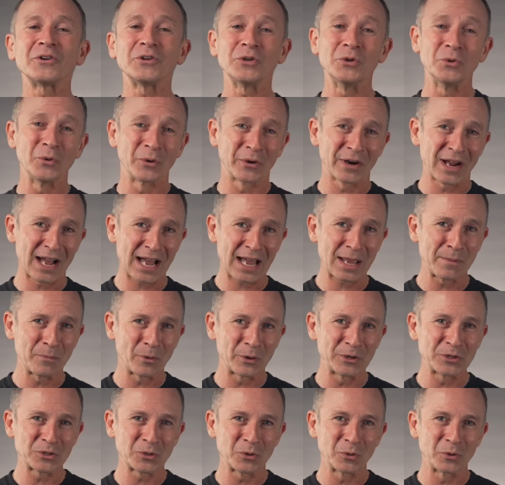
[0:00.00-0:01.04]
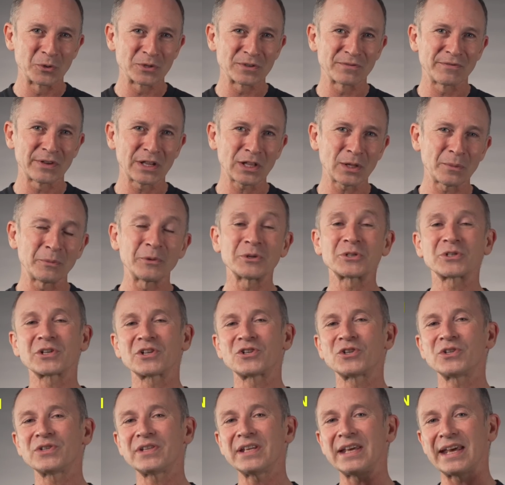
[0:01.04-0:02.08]
newer Highboy scooters available,
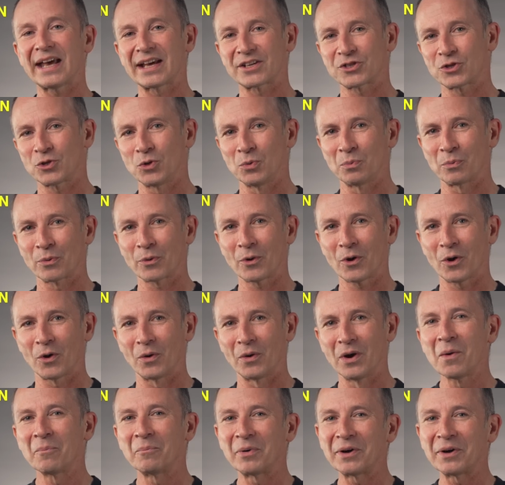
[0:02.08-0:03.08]
such as the S2 Pro,